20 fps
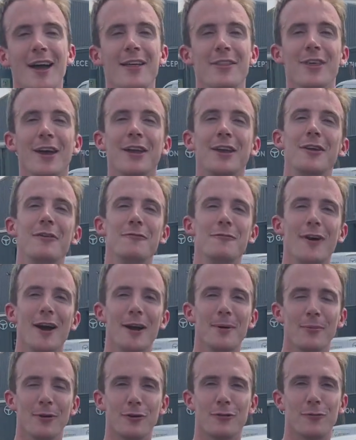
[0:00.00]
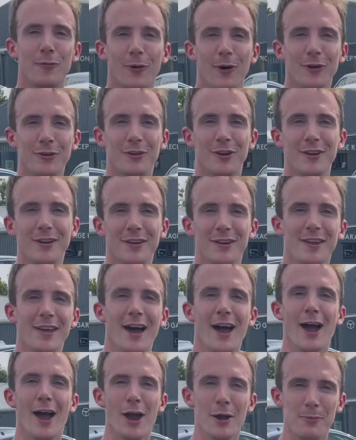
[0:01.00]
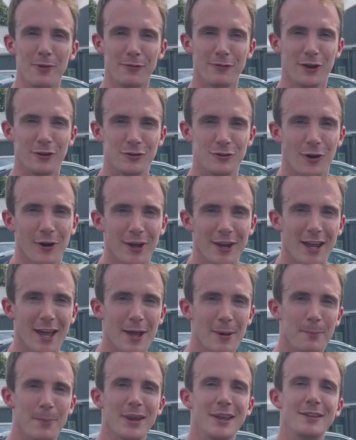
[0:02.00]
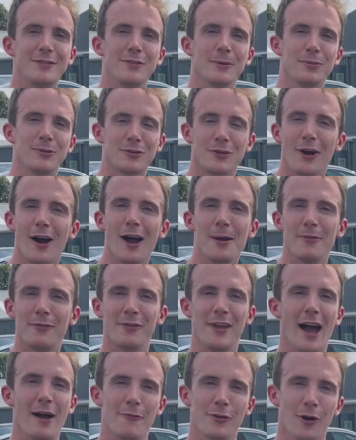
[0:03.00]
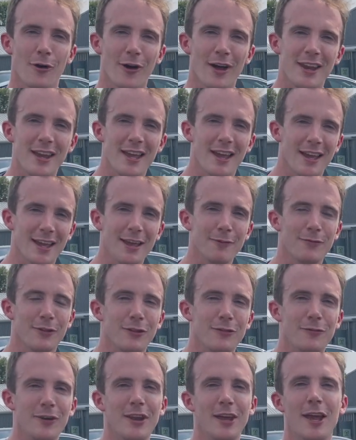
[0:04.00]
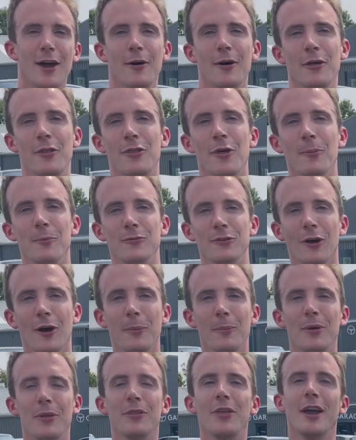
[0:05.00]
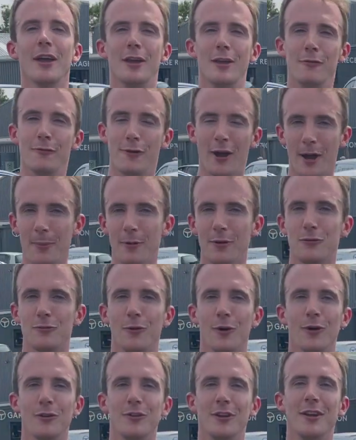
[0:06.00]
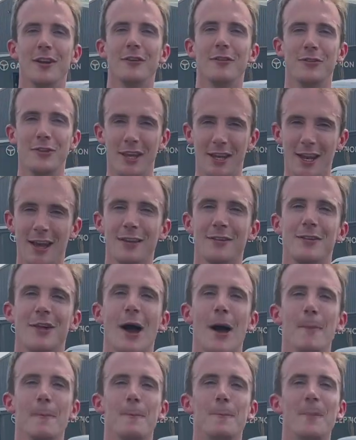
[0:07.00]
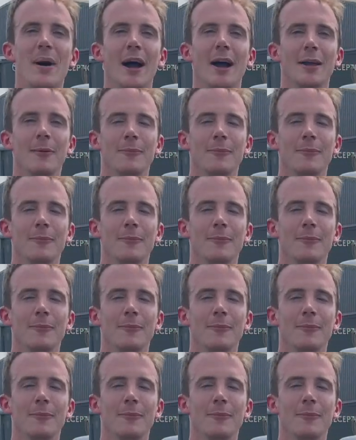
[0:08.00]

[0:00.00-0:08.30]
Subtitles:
thank you very much for watching. I hope you've enjoyed it. Please subscribe if you haven't already, and give this video a thumbs up. Thank you very much for watching. See you next time. Bye.